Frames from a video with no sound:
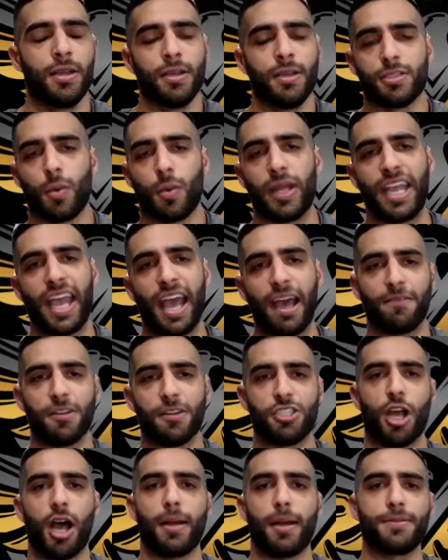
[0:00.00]
So we have a
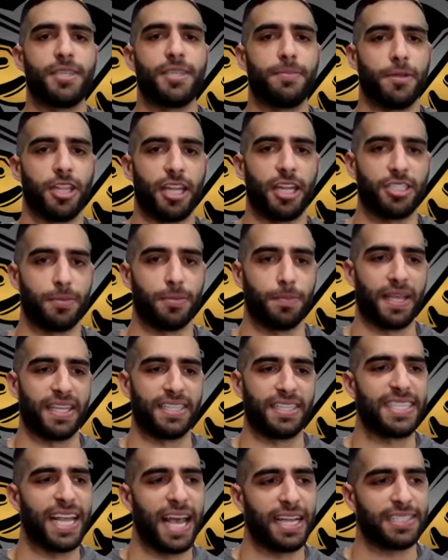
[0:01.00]
job simulation
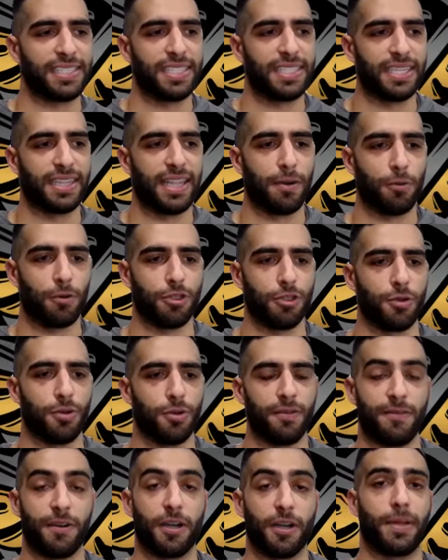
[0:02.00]
based testing that we'll do
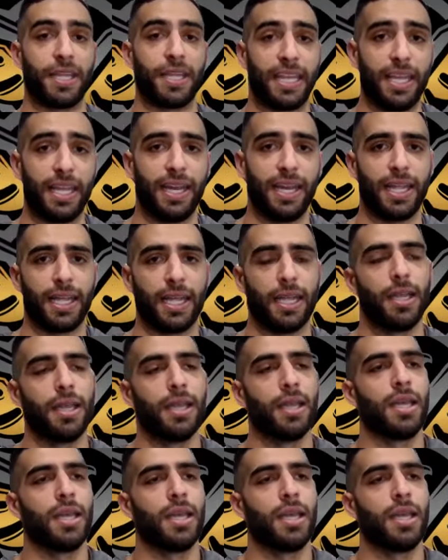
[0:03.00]
in the very beginning.